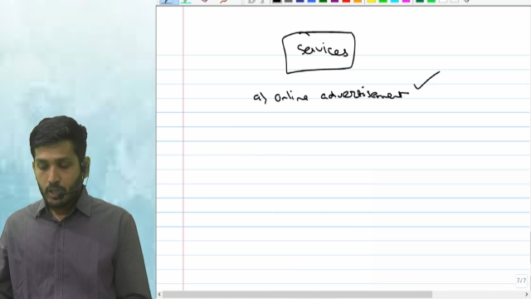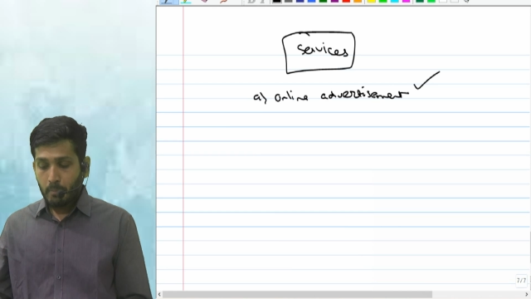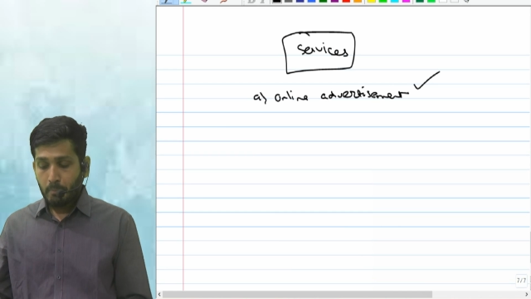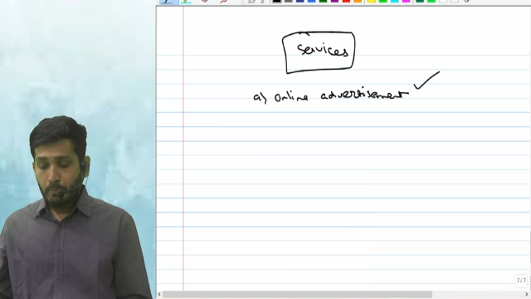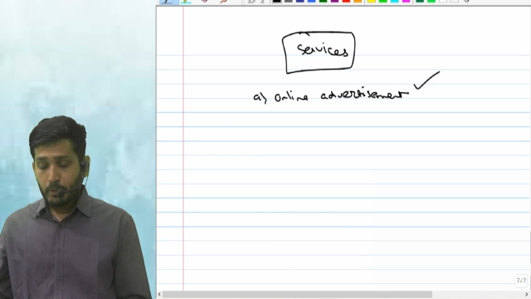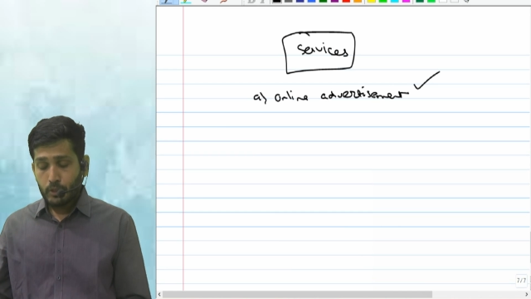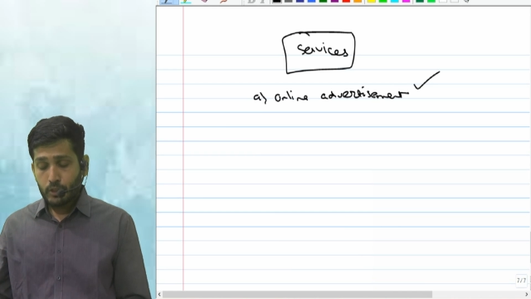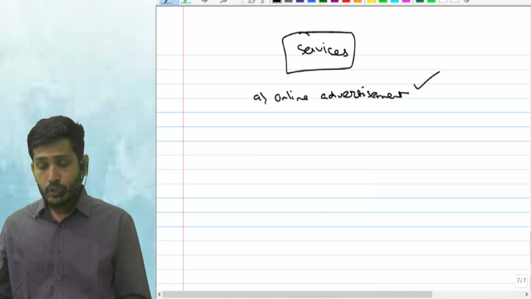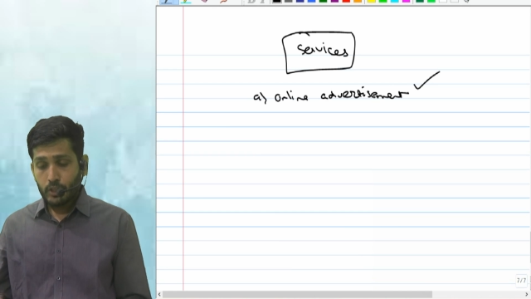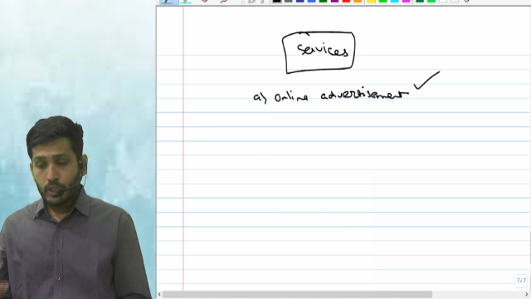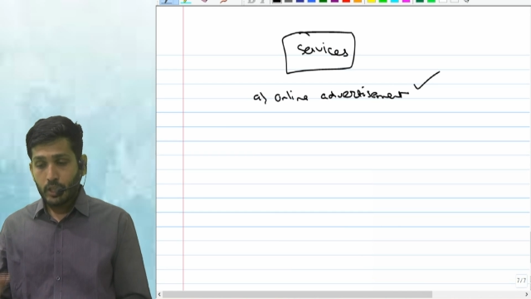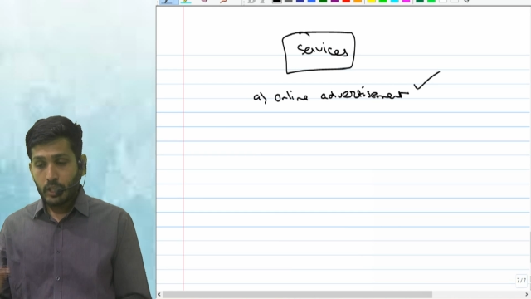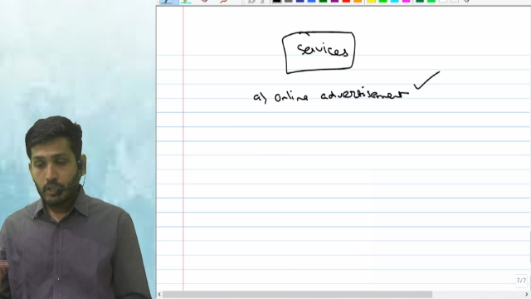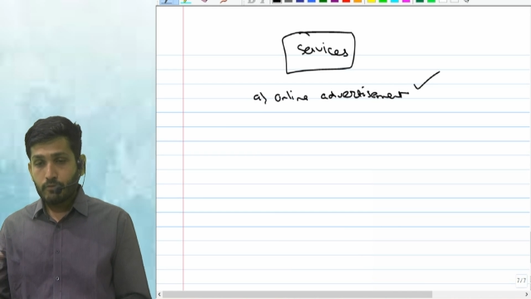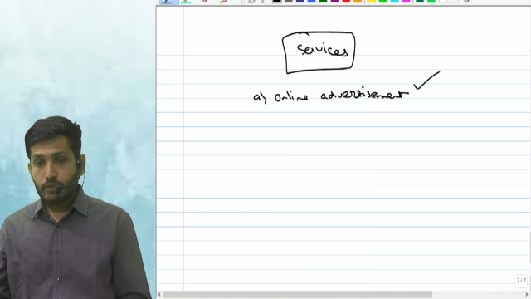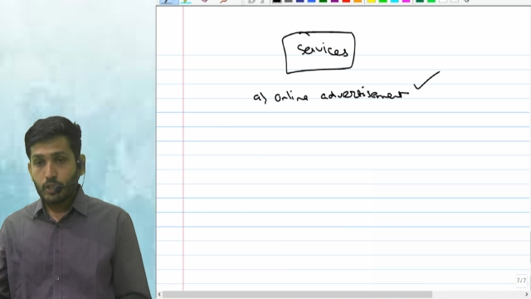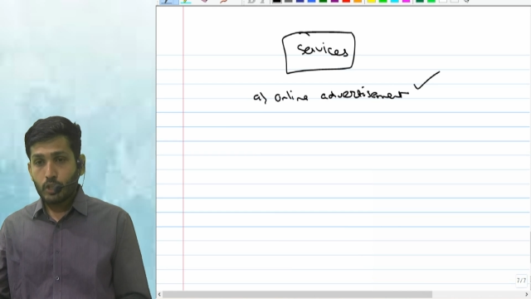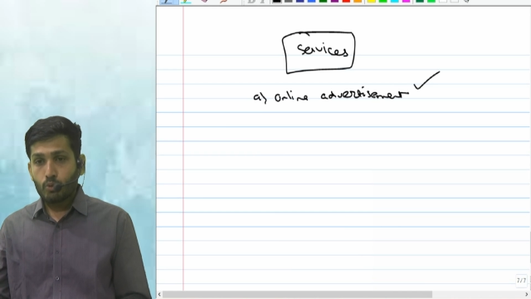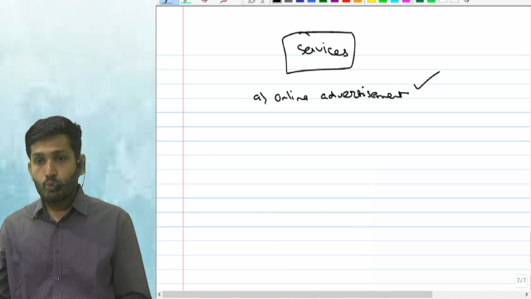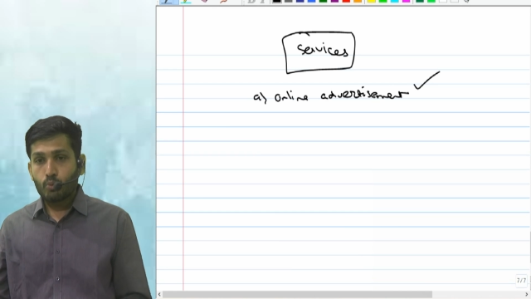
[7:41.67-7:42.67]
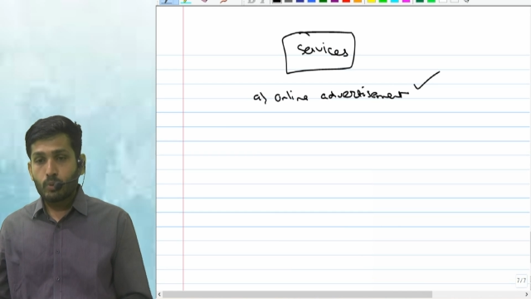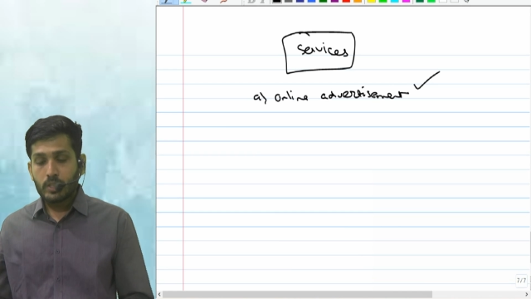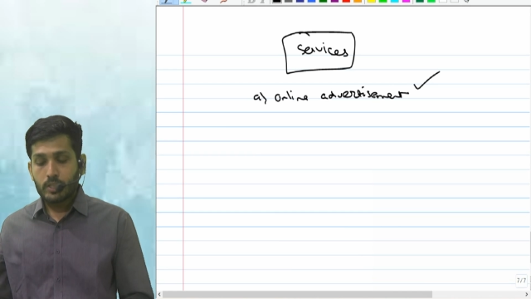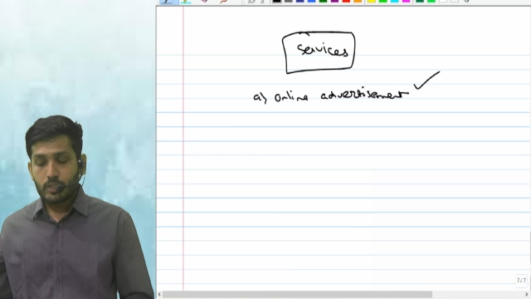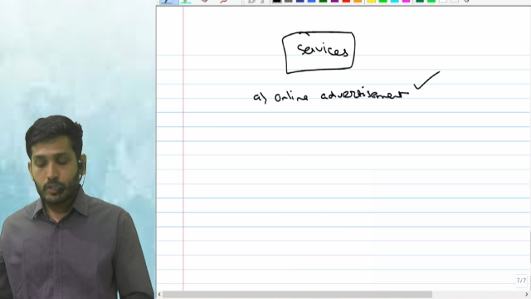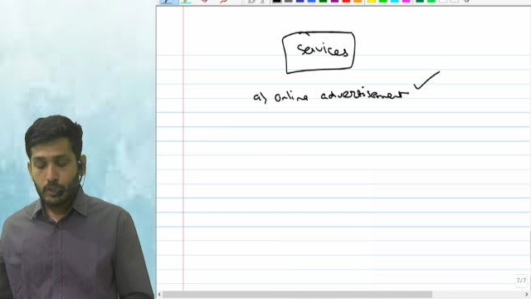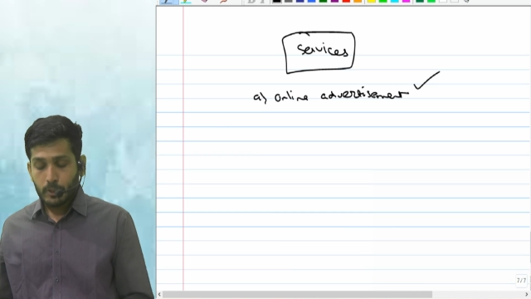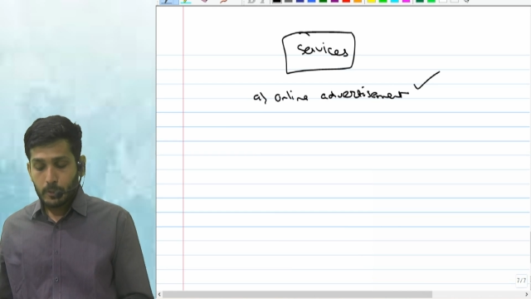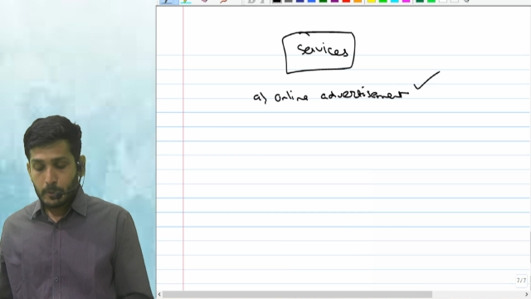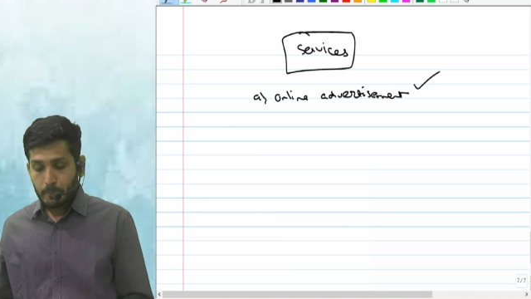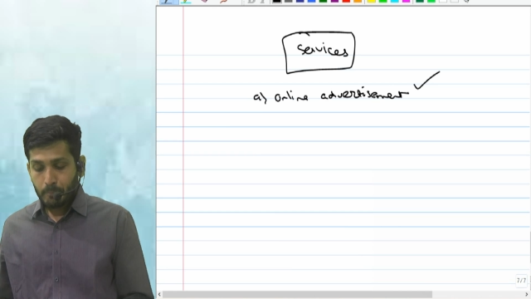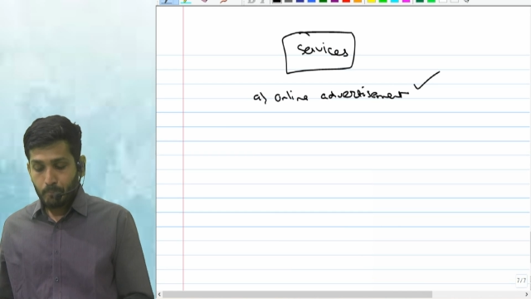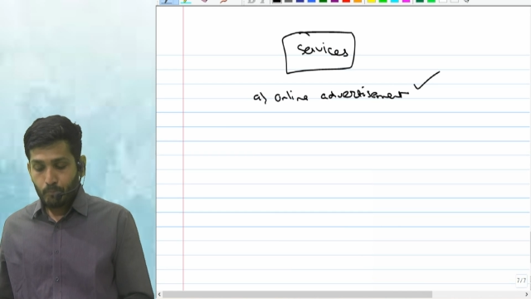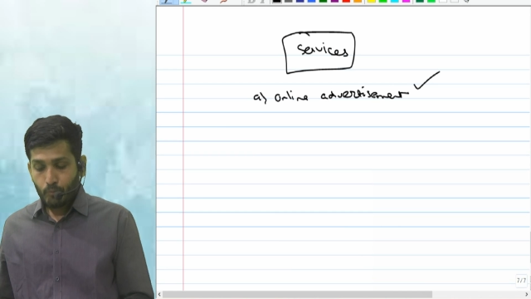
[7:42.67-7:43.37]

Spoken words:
a person gives a Google search.